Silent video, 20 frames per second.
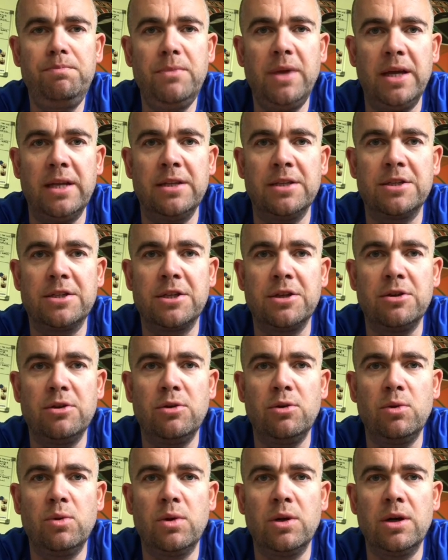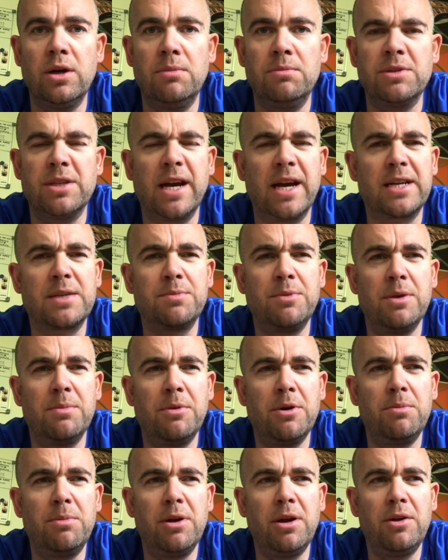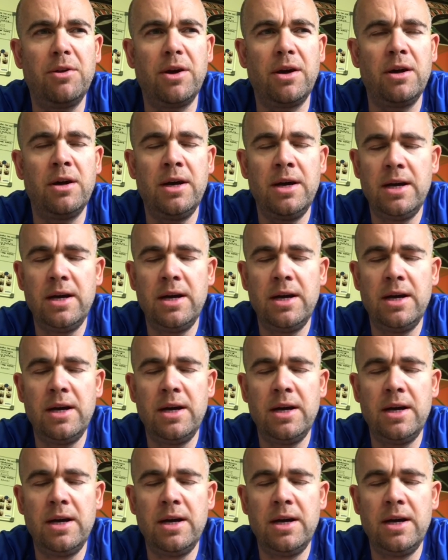into Expert mode below that.